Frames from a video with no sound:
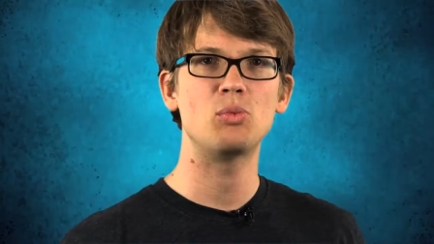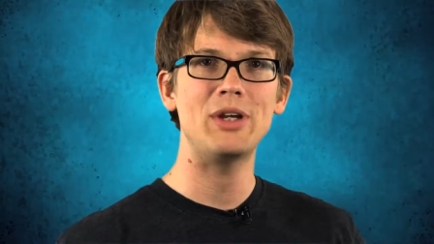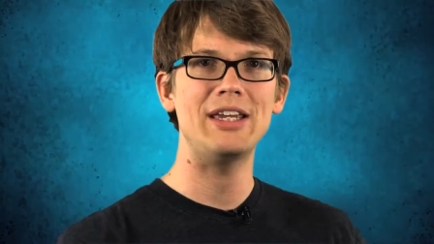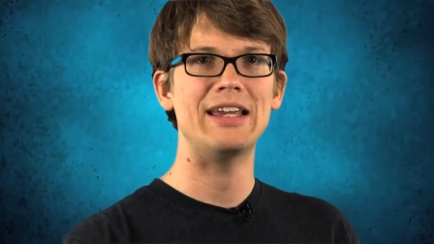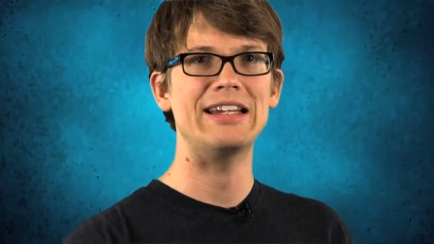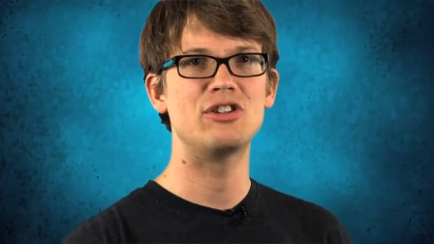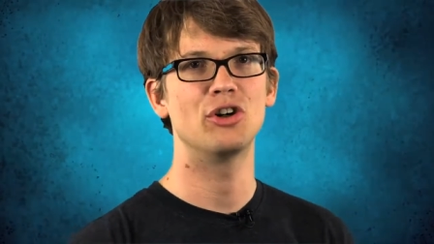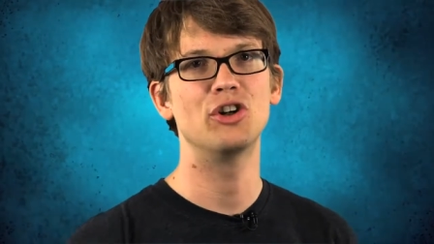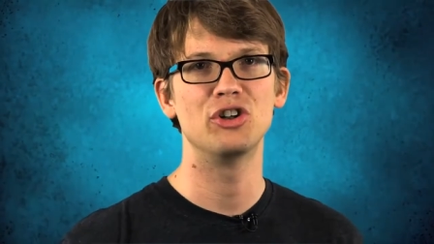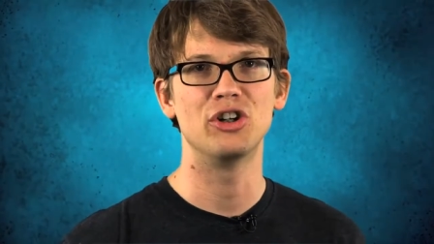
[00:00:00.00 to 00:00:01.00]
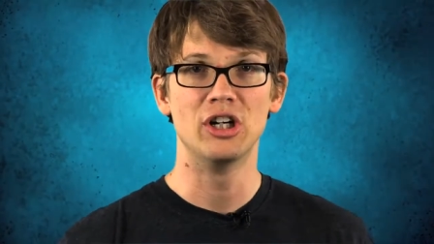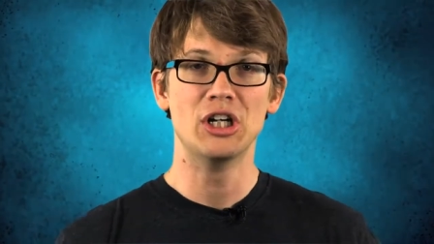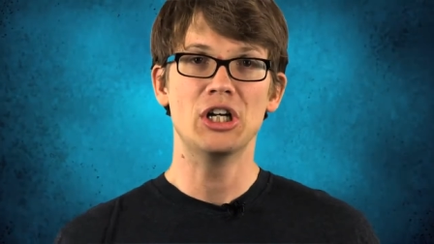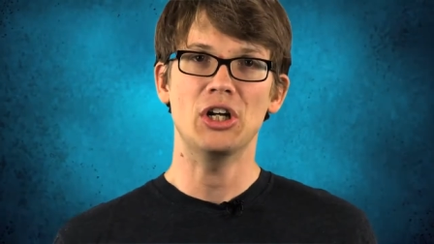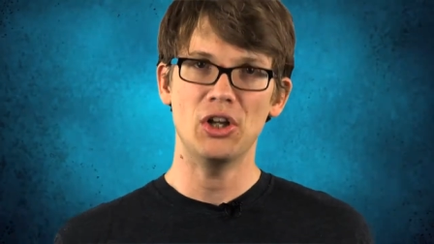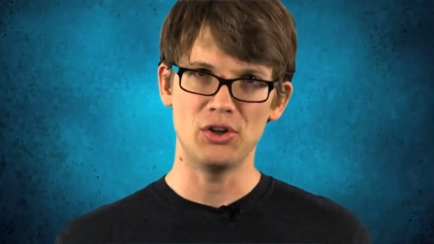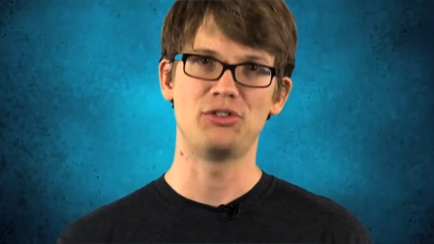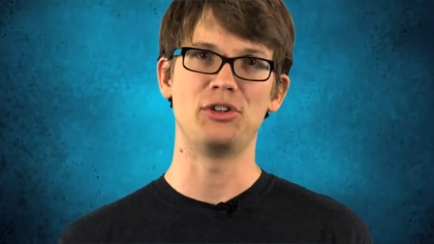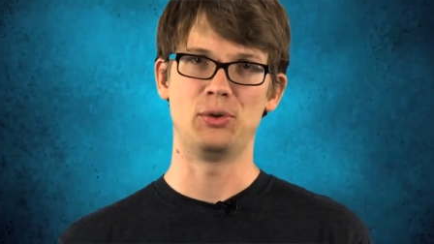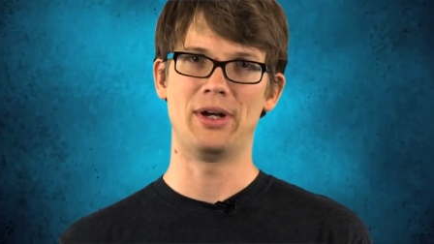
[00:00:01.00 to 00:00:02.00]
we in turn
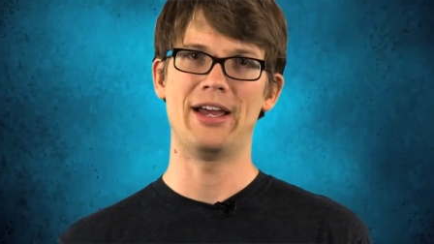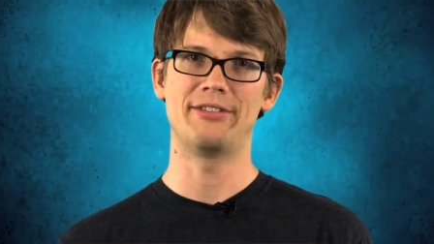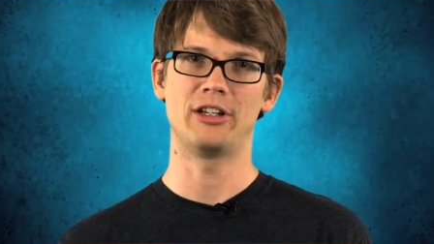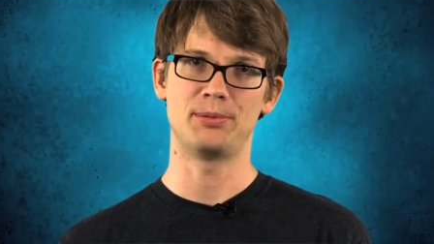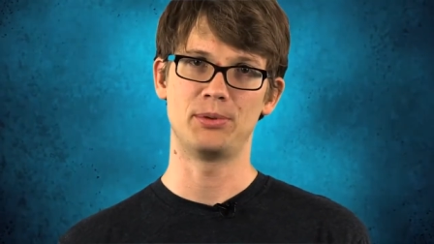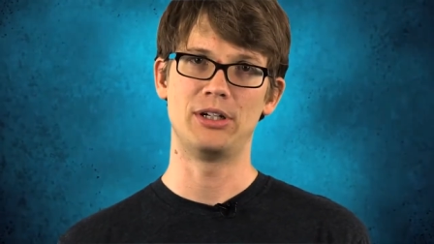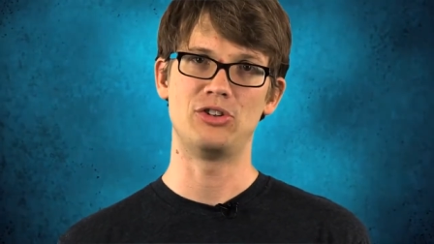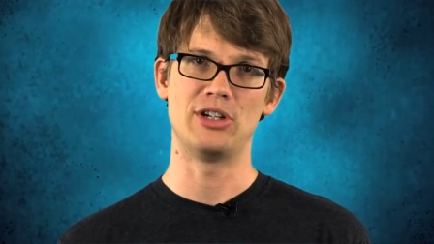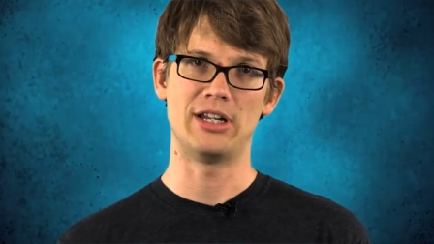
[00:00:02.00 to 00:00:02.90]
also have expiration